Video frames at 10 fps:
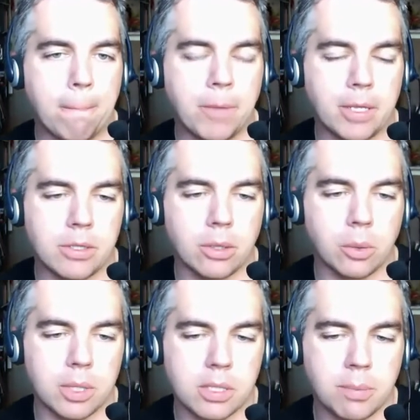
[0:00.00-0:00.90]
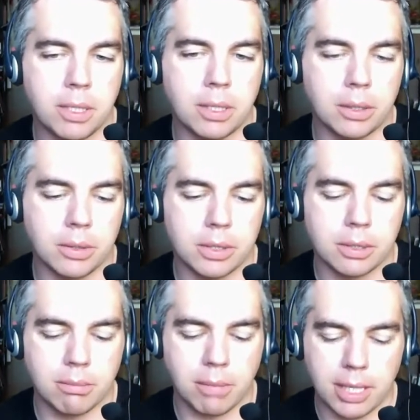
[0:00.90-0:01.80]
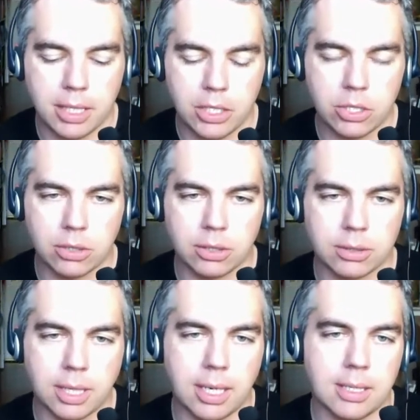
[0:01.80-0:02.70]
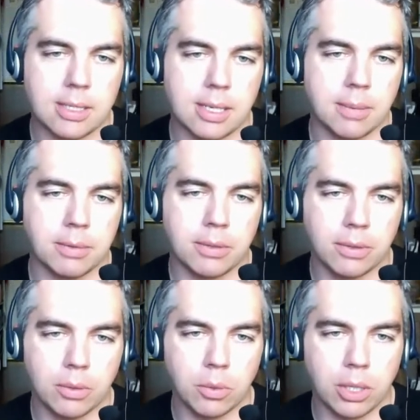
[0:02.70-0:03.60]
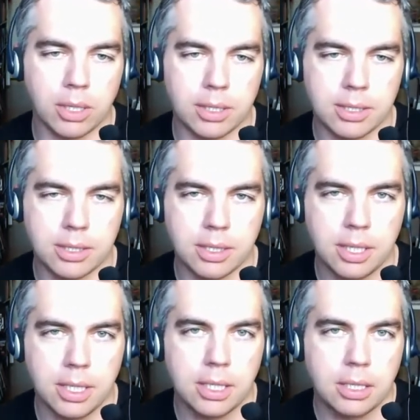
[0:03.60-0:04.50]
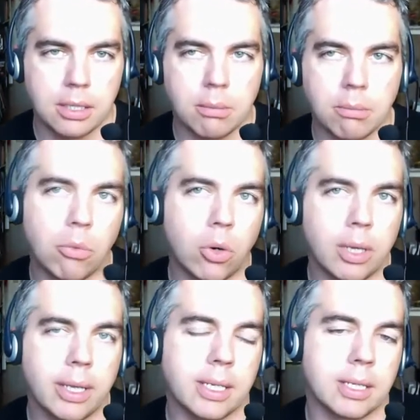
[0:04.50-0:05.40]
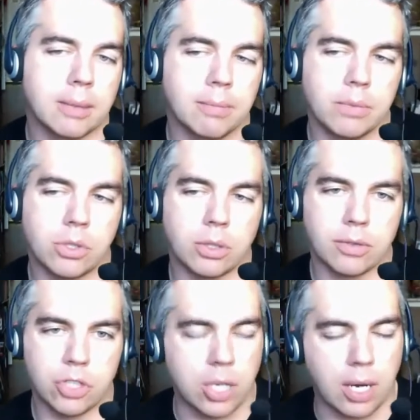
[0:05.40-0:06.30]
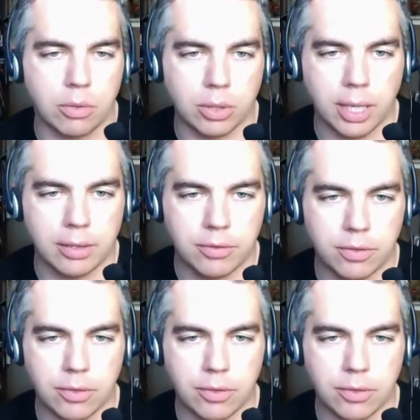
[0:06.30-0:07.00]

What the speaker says: And so with Spindows, my initial concept was more like sort of chat roulette for the